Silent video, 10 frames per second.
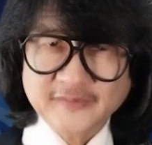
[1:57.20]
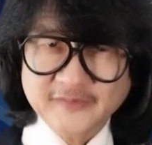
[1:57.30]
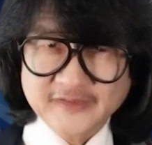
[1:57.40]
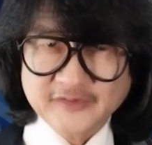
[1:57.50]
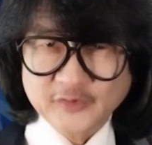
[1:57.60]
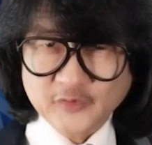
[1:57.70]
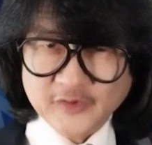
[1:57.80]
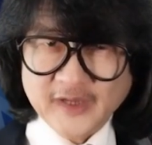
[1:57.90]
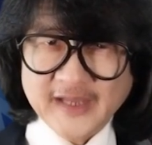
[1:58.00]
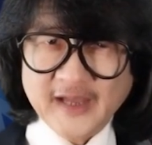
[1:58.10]
this
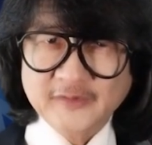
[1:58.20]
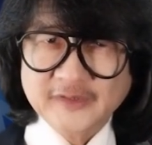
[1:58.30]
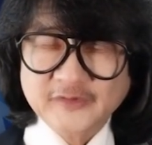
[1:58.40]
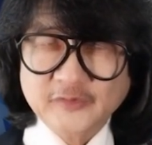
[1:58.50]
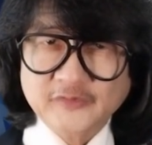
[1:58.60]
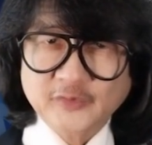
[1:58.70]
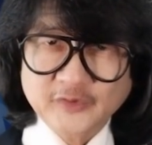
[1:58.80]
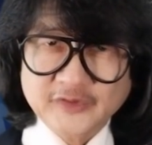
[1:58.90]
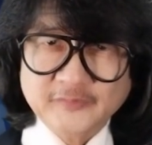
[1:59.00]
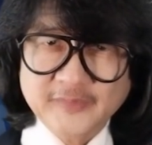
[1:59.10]
tour allowed us to
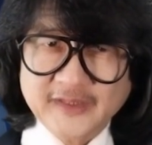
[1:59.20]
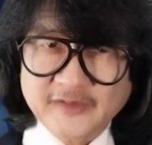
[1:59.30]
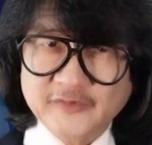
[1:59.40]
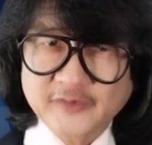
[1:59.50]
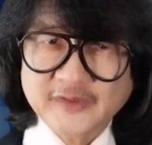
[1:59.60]
forge meaningful